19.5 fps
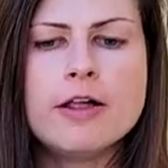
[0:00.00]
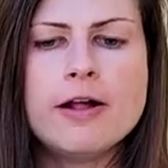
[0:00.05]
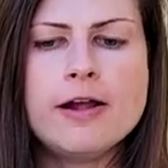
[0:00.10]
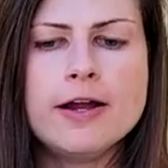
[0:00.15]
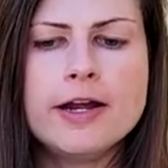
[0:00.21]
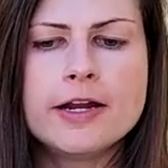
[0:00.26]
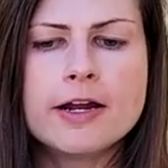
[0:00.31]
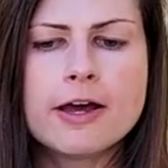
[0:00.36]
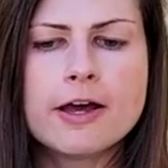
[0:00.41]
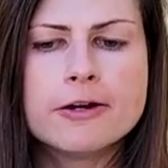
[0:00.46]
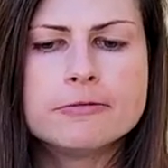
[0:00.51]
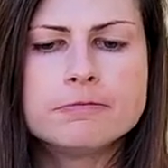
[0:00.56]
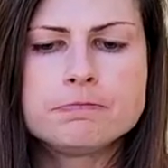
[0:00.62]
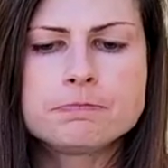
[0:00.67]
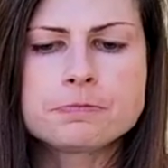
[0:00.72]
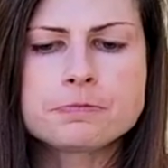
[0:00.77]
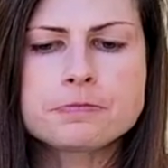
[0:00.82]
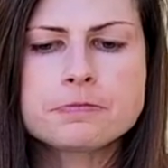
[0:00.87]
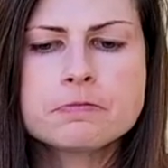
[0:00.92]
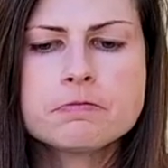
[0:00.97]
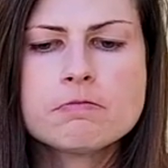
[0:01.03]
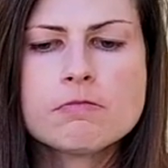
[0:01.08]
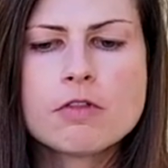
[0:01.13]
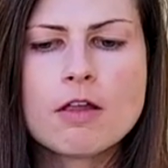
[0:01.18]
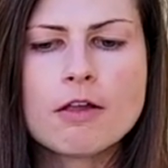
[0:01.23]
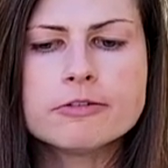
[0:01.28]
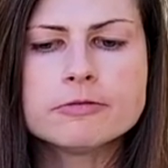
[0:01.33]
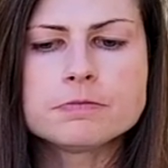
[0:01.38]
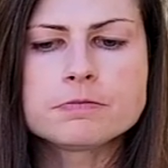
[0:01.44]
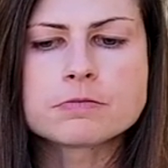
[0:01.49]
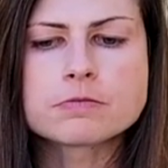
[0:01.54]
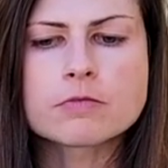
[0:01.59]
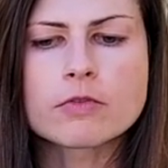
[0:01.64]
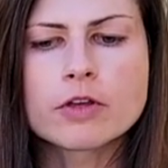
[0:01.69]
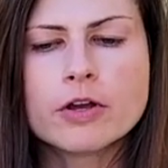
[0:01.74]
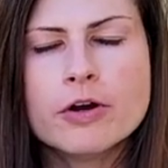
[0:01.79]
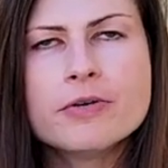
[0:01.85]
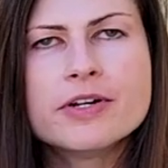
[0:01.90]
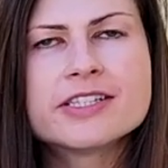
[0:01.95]
It um
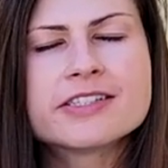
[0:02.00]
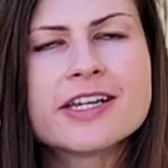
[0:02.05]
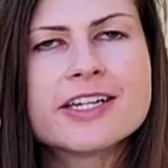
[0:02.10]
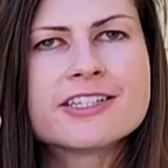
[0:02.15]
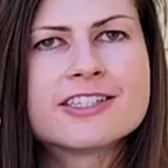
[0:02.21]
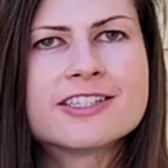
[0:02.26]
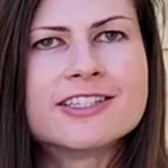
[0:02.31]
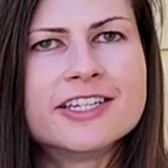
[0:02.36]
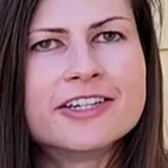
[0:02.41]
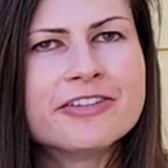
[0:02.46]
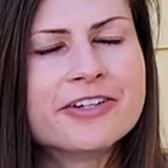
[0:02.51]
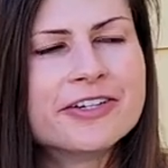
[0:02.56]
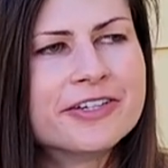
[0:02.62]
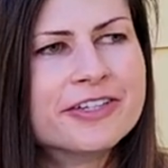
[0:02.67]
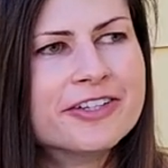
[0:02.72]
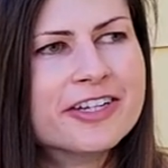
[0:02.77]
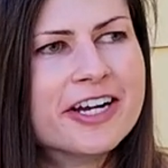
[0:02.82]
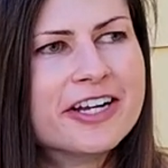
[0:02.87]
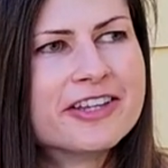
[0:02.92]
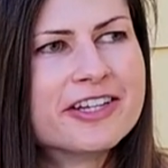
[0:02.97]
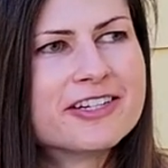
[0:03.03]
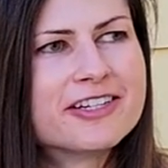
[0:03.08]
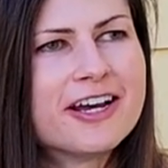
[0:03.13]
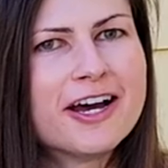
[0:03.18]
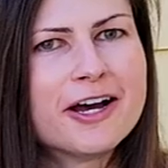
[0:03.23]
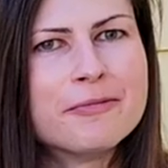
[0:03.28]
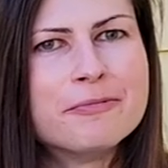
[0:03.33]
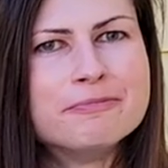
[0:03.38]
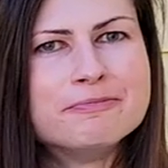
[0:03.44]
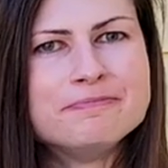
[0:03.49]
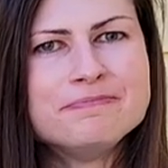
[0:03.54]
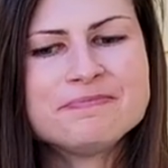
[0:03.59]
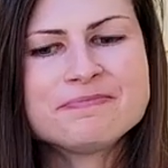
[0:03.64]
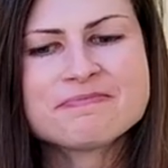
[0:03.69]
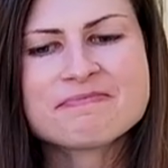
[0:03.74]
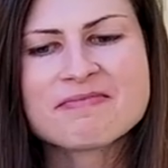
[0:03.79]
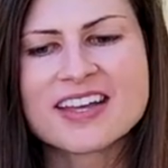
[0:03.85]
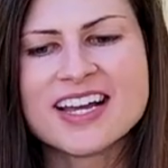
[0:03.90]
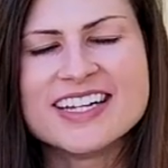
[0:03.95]
oh, it's like cereal on the top.
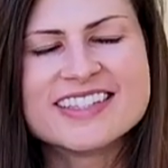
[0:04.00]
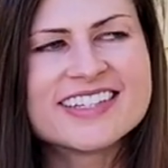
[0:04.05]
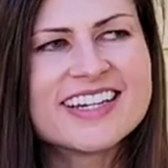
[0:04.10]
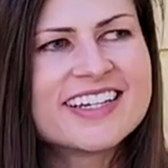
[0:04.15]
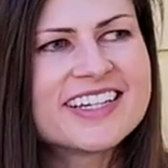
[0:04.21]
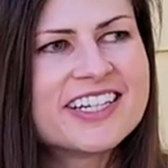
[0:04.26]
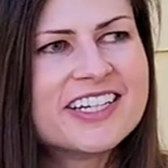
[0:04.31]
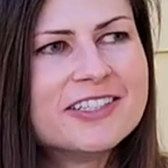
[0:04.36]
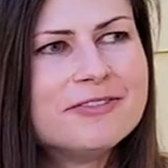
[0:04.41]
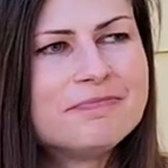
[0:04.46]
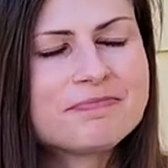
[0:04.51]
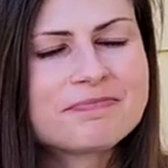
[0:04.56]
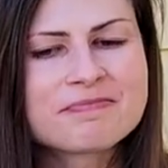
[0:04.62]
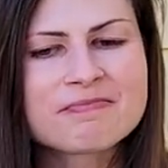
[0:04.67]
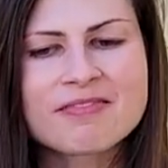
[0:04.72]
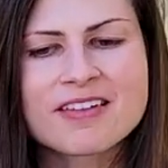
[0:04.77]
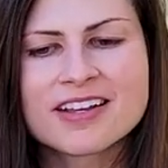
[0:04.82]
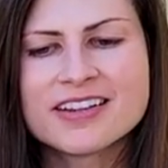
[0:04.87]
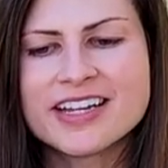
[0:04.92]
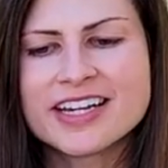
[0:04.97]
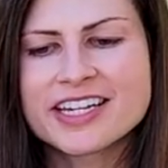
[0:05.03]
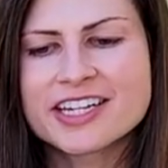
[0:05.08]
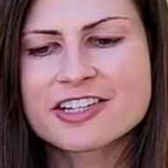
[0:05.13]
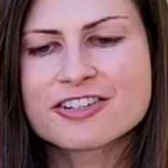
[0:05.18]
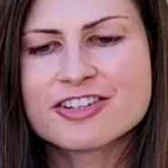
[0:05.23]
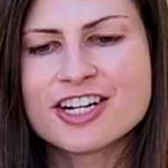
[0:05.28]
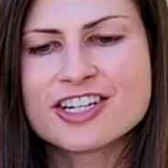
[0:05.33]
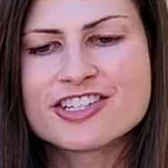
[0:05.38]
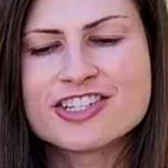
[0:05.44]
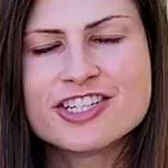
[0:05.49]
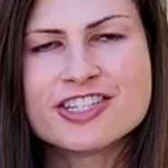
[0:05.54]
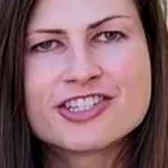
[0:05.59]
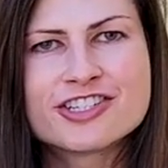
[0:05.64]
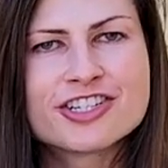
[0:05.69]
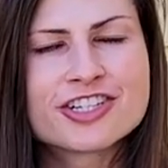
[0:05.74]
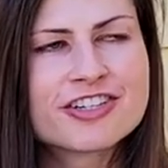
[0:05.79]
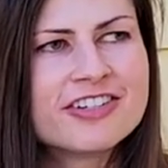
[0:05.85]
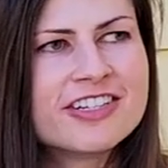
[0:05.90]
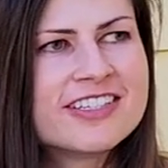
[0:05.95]
It's like a like a crunchy,
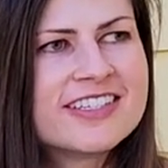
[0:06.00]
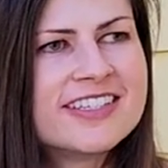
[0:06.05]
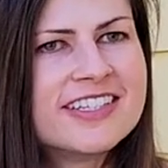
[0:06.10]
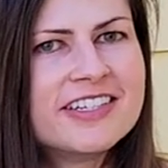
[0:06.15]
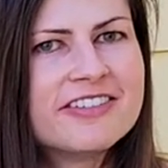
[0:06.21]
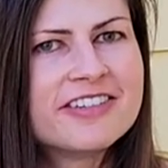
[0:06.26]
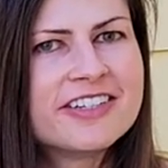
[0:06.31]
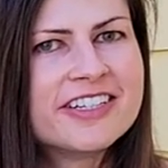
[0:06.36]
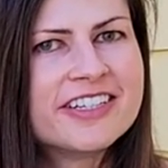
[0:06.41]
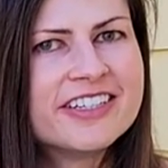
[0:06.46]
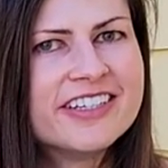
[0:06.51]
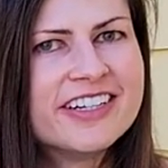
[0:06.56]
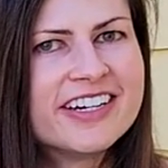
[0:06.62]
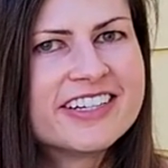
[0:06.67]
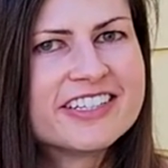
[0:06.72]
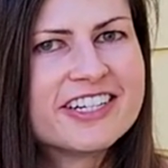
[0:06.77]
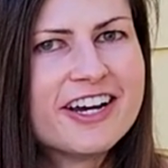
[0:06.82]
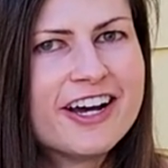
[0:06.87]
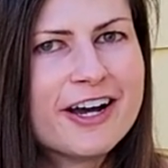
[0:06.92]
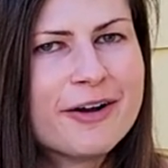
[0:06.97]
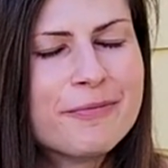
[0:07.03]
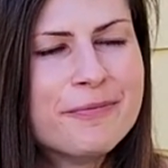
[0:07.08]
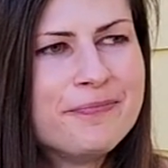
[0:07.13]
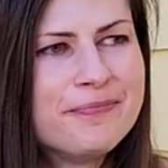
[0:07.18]
sugary cereal on top.